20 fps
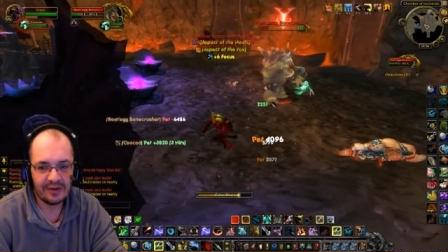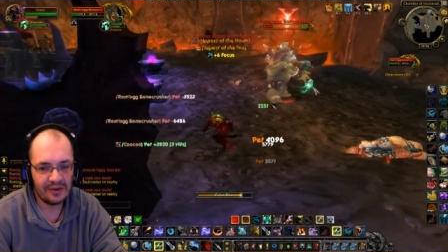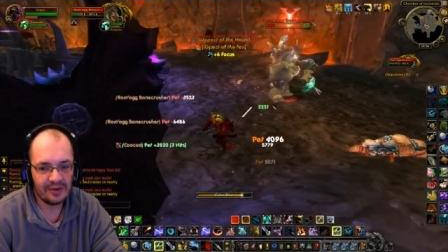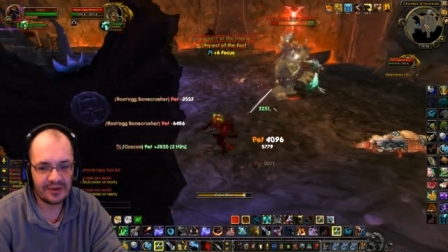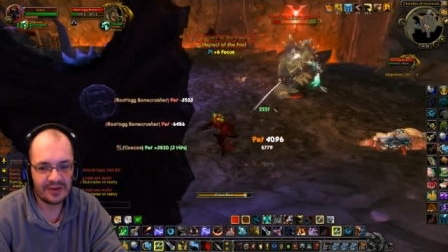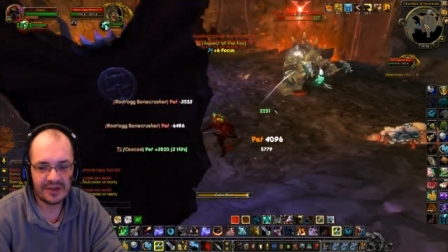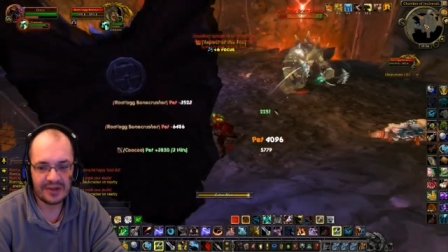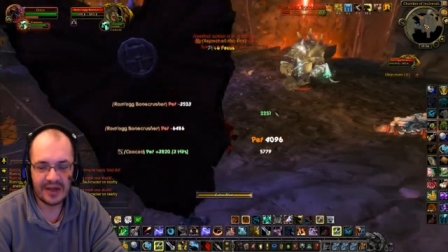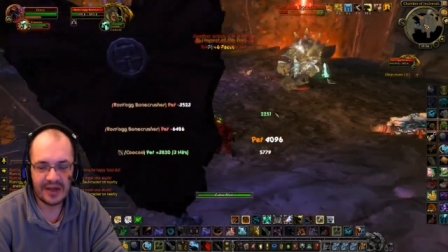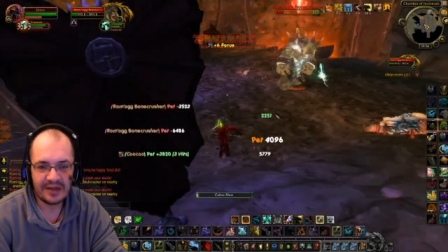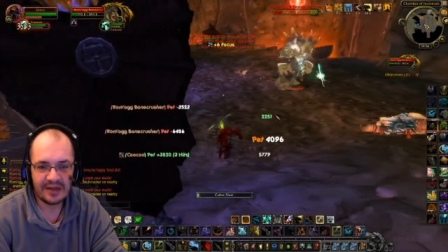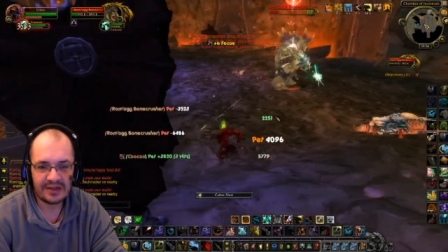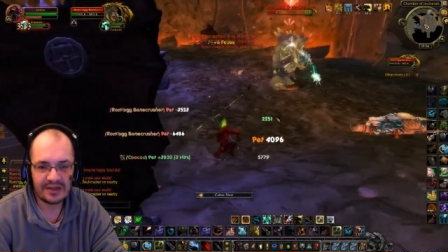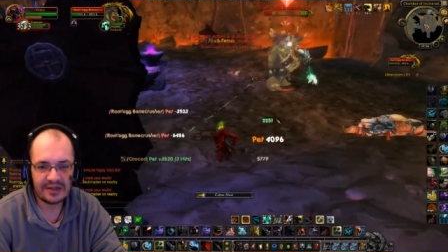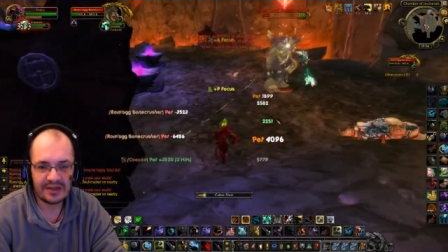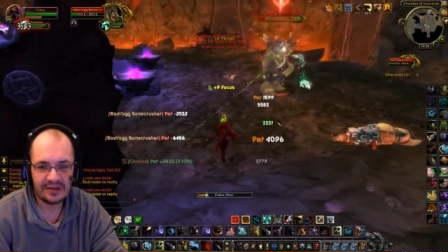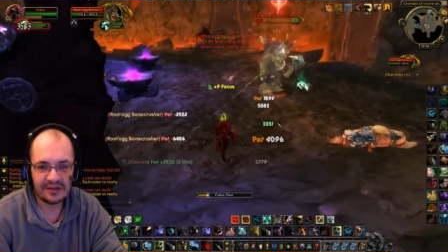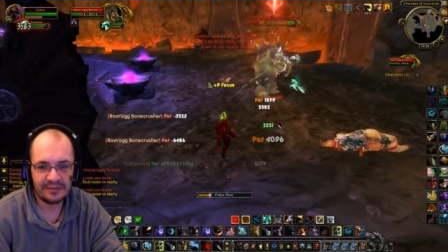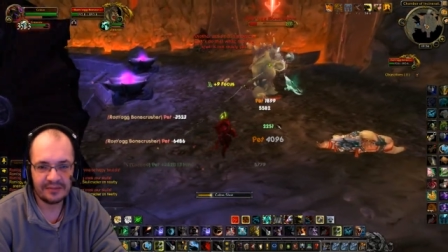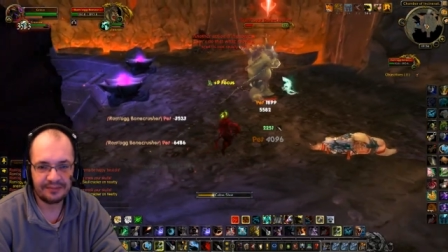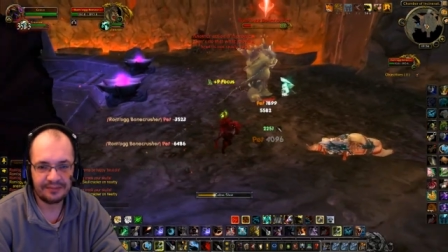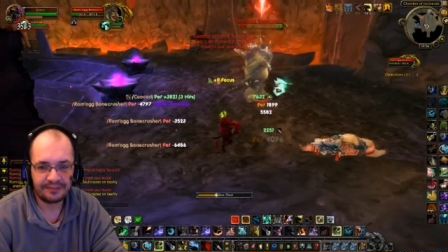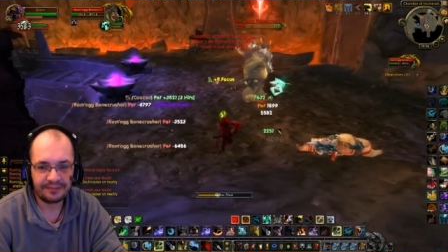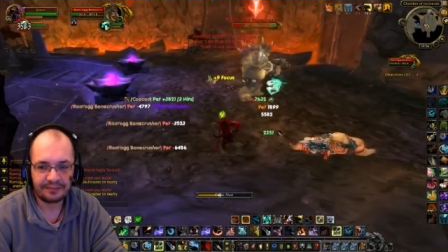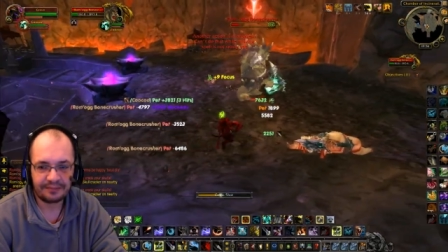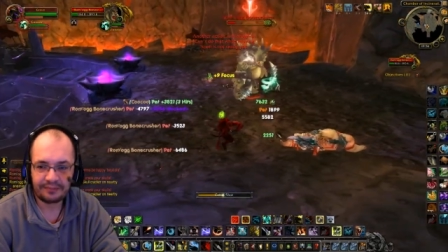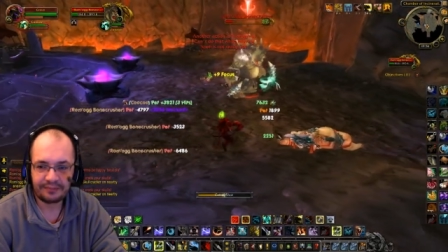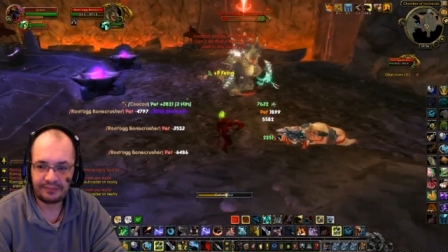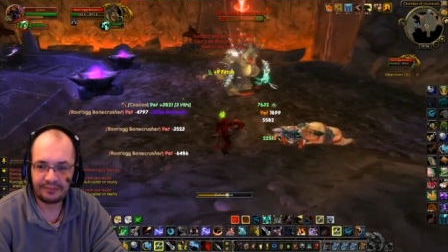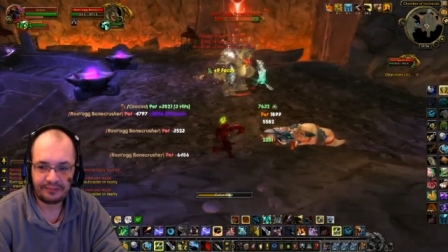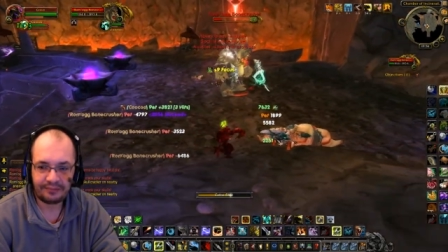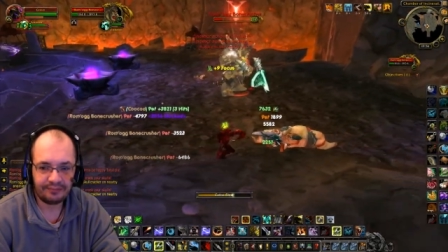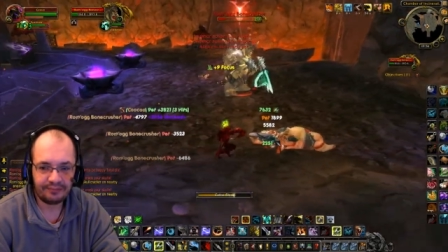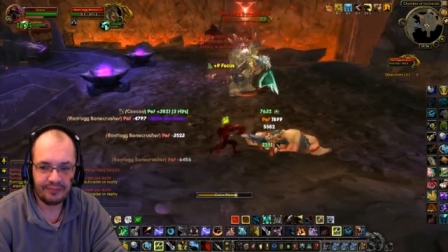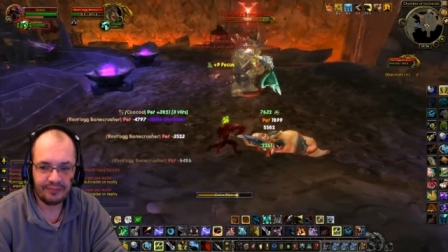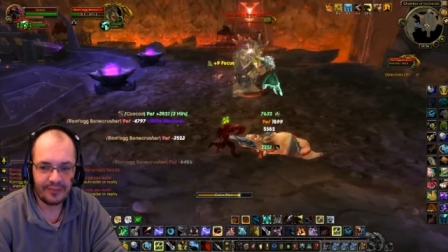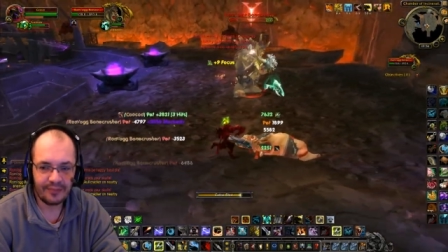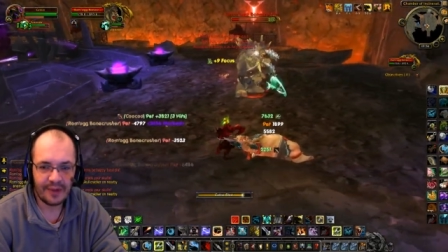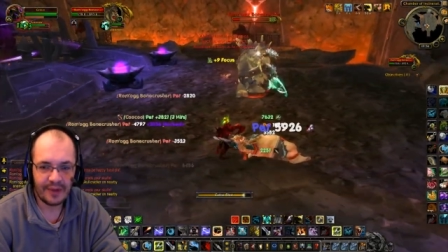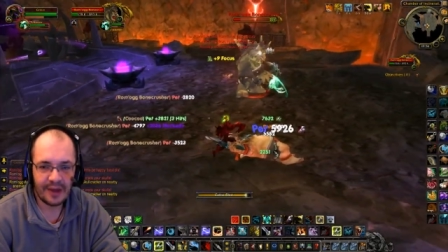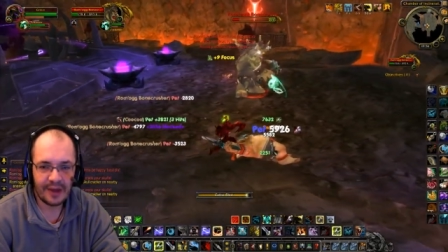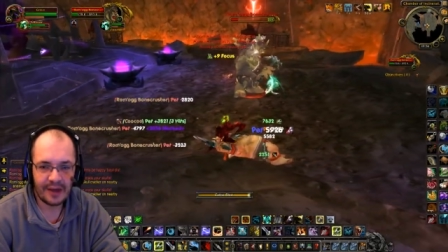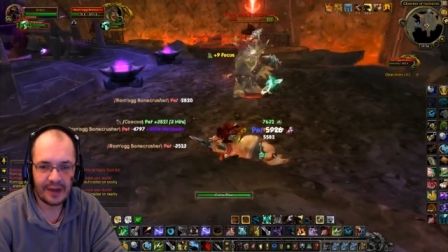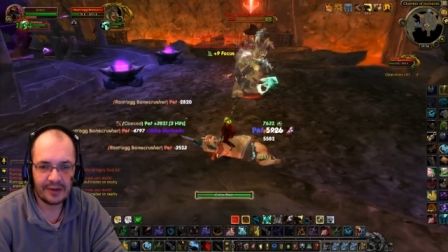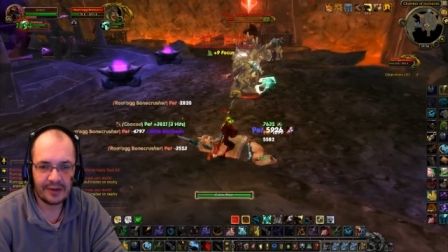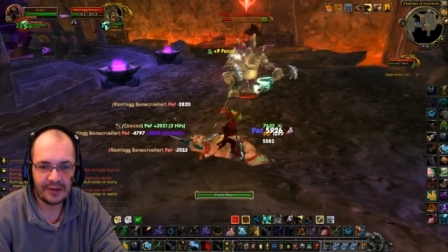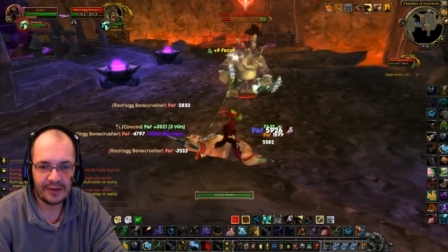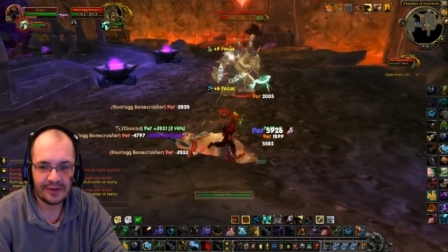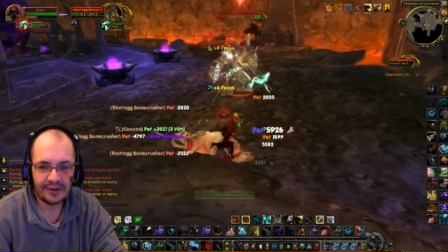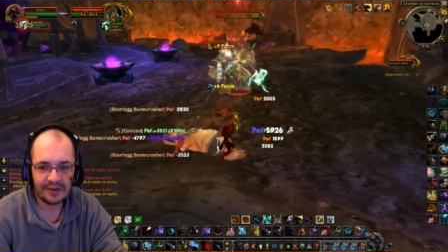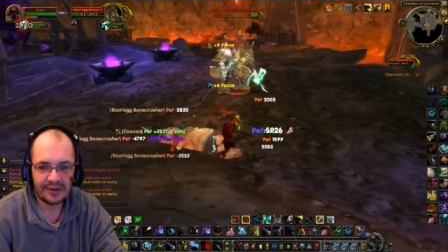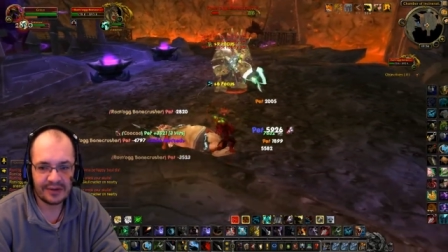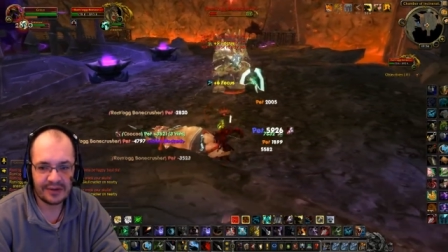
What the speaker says: Not standing still. No, I can't.